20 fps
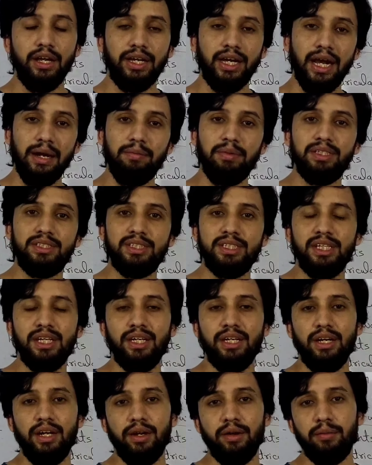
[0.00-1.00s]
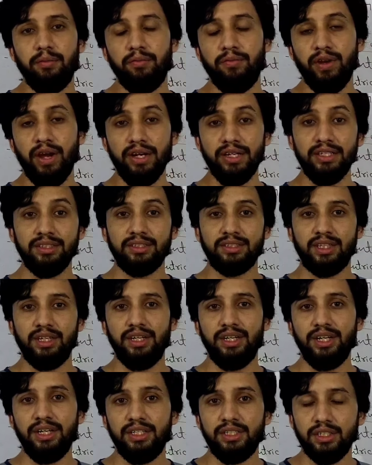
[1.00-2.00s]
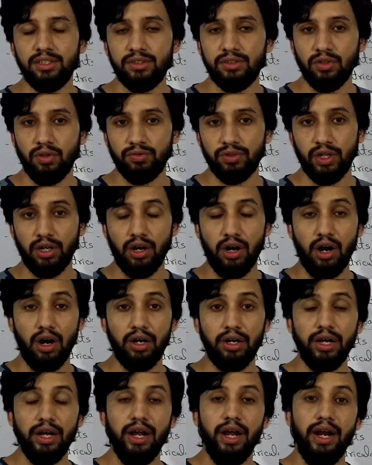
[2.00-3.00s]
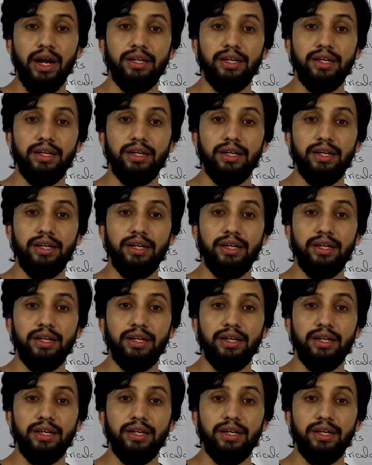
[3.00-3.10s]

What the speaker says: can be seen in various conditions of the heart,